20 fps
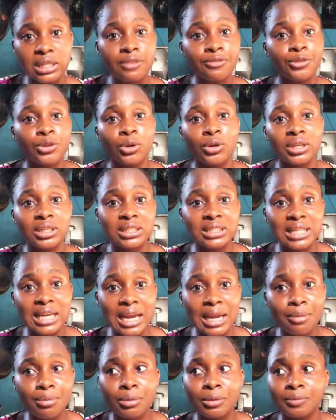If you're the
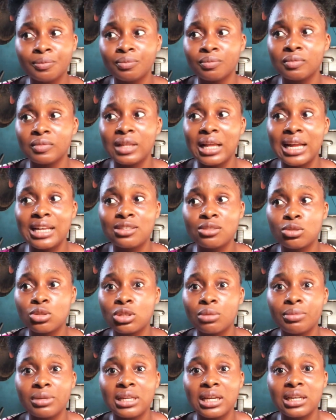type that
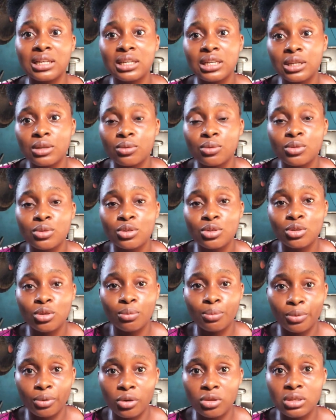social media kills your
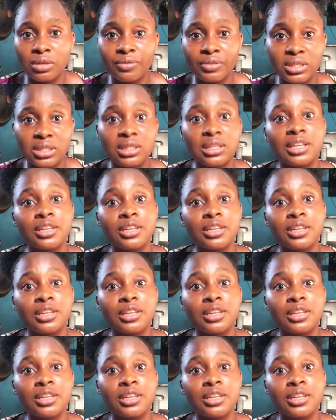productivity,